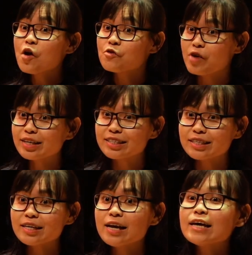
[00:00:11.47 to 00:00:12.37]

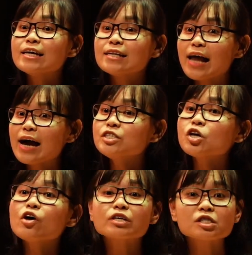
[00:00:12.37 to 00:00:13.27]
Rather, it lies
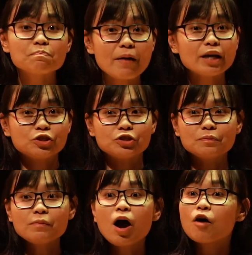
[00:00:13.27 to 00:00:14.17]
on the
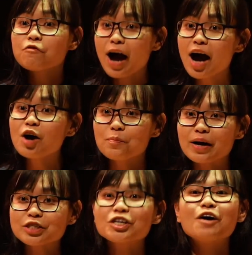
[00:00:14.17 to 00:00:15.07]
spectrum of how
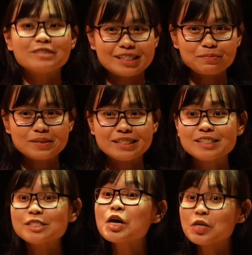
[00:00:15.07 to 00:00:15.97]
much of a
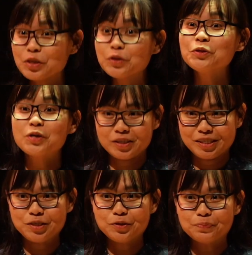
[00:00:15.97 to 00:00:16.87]
substance you
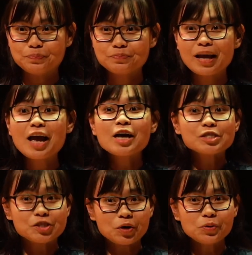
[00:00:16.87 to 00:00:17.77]
consume.
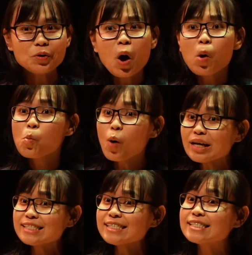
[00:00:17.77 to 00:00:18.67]
So,
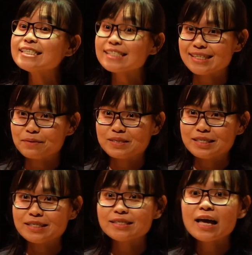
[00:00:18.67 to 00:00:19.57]
what is this
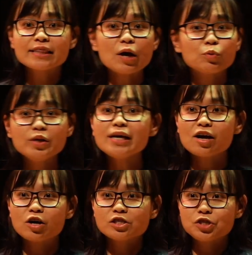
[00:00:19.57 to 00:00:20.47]
substance that we are
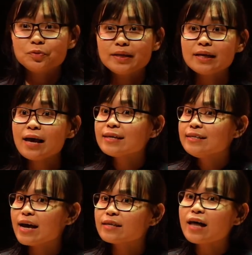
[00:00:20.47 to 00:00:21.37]
consuming
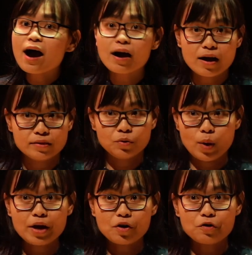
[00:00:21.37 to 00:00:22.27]
yet are
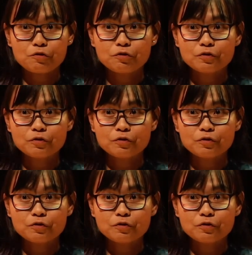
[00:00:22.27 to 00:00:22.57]
unaware of?